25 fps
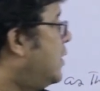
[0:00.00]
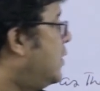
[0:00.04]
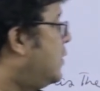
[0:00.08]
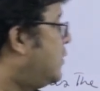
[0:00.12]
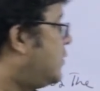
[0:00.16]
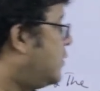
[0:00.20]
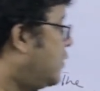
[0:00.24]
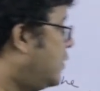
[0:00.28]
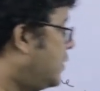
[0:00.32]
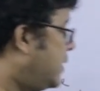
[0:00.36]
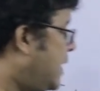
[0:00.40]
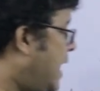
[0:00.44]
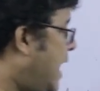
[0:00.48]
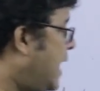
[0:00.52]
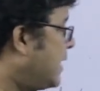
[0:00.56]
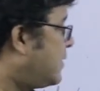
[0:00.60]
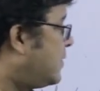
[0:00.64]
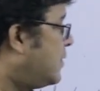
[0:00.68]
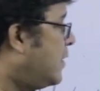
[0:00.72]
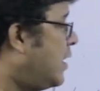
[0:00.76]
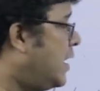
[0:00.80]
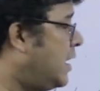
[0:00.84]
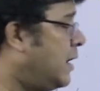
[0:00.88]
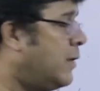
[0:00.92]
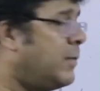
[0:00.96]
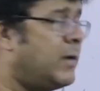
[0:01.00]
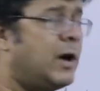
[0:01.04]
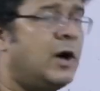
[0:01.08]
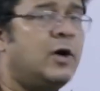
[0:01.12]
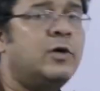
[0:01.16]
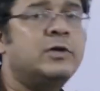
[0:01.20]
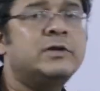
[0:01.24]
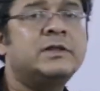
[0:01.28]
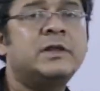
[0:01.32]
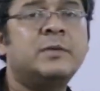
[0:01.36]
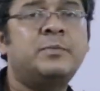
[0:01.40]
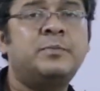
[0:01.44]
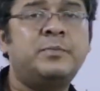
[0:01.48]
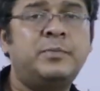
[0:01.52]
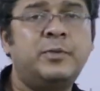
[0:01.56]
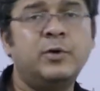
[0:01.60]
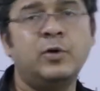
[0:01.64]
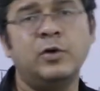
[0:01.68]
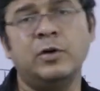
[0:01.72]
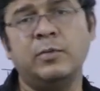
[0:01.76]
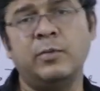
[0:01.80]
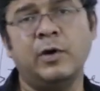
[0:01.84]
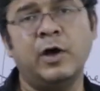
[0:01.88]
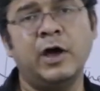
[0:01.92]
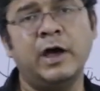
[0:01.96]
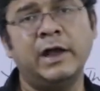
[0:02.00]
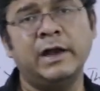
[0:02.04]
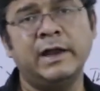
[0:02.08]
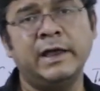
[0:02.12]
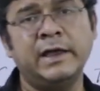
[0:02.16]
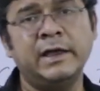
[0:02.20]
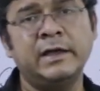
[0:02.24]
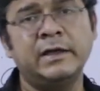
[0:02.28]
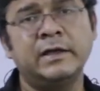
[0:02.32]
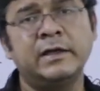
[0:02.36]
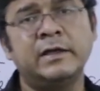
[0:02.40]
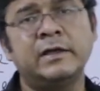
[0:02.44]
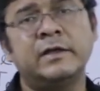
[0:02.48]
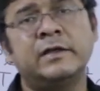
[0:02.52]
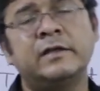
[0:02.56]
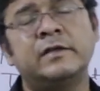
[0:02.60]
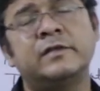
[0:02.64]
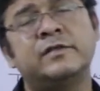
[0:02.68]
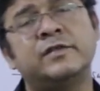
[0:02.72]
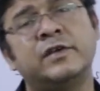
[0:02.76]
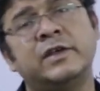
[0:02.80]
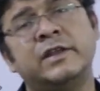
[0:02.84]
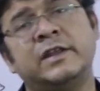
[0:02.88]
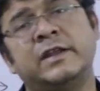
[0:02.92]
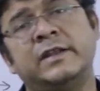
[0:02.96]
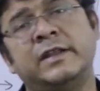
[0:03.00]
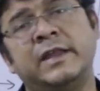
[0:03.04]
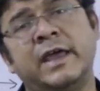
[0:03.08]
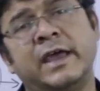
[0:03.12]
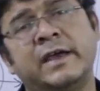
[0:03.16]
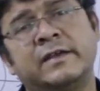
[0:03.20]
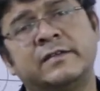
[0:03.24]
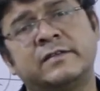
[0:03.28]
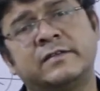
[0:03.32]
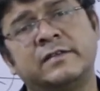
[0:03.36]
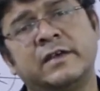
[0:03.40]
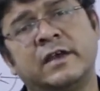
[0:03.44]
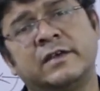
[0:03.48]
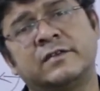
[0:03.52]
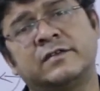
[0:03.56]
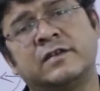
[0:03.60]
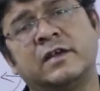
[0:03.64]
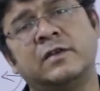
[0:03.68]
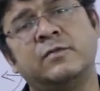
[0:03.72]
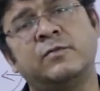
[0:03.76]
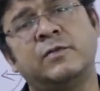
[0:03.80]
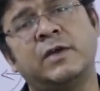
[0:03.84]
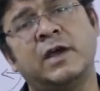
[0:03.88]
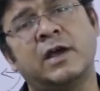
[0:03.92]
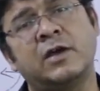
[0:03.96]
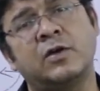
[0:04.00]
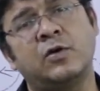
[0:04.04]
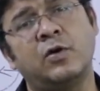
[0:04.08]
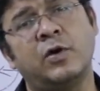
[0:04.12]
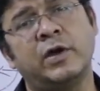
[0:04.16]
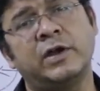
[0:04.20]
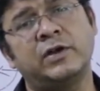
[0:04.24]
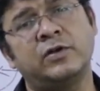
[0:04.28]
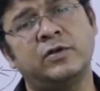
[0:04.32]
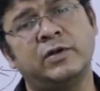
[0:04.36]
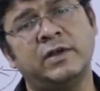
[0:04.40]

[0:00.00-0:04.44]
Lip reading: So that's all about the pool boiling. So in the next session we are going to